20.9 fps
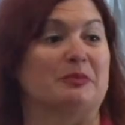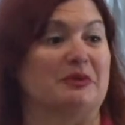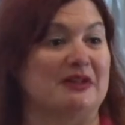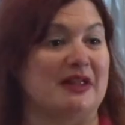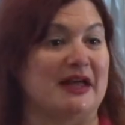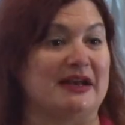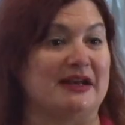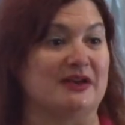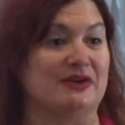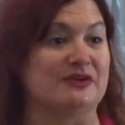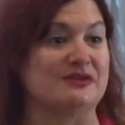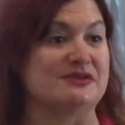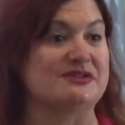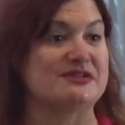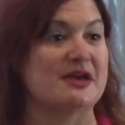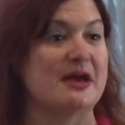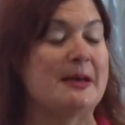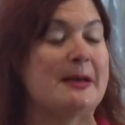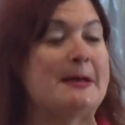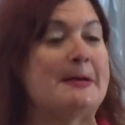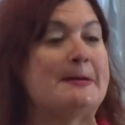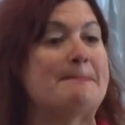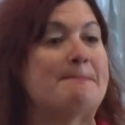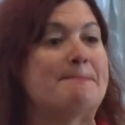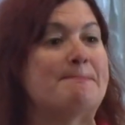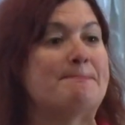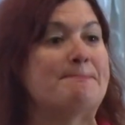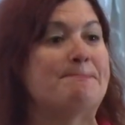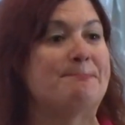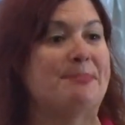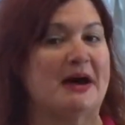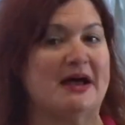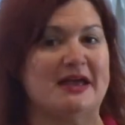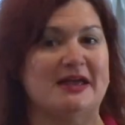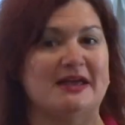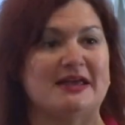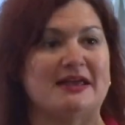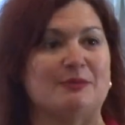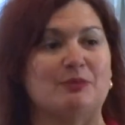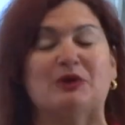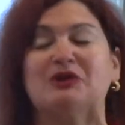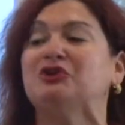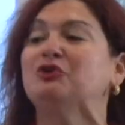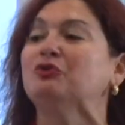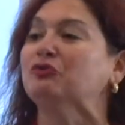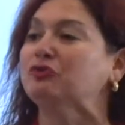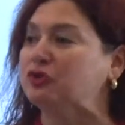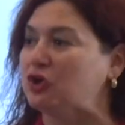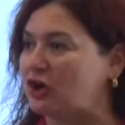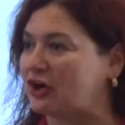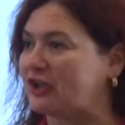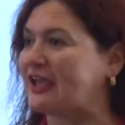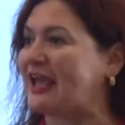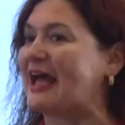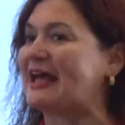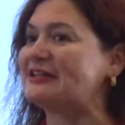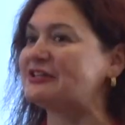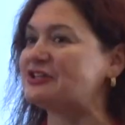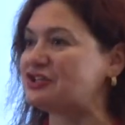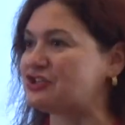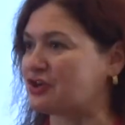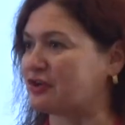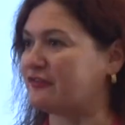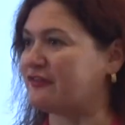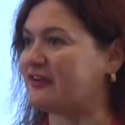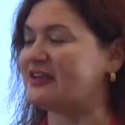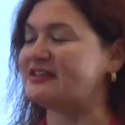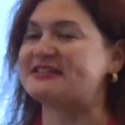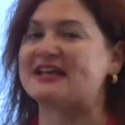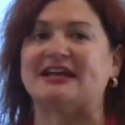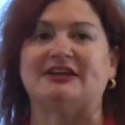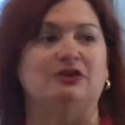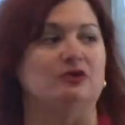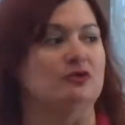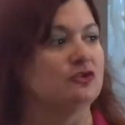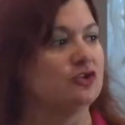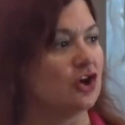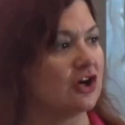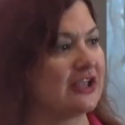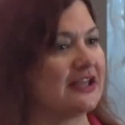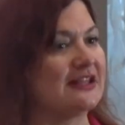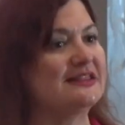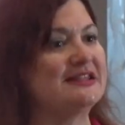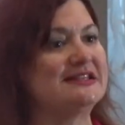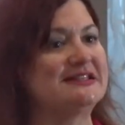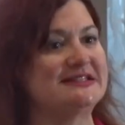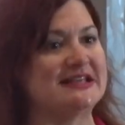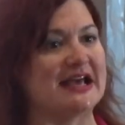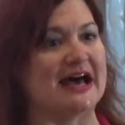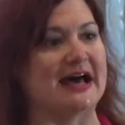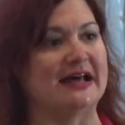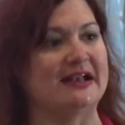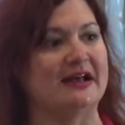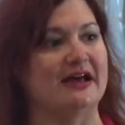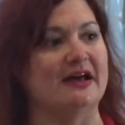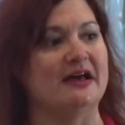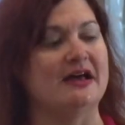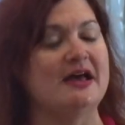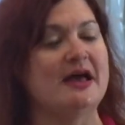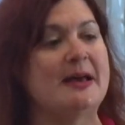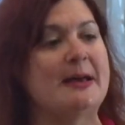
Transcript: millennials, but when you look at surveys and you look at the data,